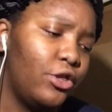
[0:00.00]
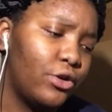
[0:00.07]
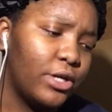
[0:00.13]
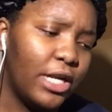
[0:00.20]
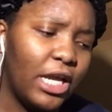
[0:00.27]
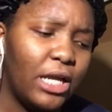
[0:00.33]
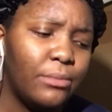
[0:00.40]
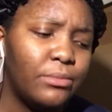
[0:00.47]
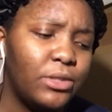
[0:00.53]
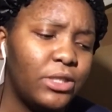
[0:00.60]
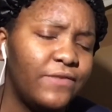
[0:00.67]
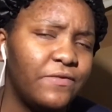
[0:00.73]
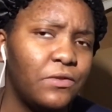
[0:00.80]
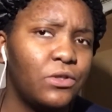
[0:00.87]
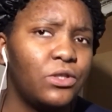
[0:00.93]
their names,
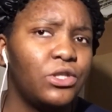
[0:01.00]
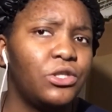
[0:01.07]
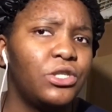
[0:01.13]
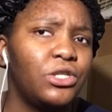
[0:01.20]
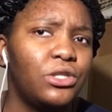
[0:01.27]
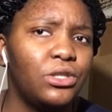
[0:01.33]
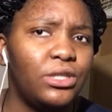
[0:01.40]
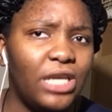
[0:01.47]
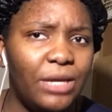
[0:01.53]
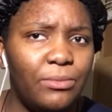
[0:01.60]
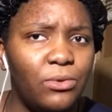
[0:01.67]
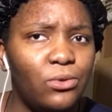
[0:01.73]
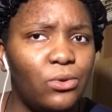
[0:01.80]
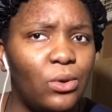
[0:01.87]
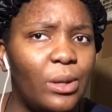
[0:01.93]
even though they're just a
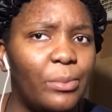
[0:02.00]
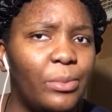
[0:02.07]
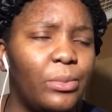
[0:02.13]
debut group.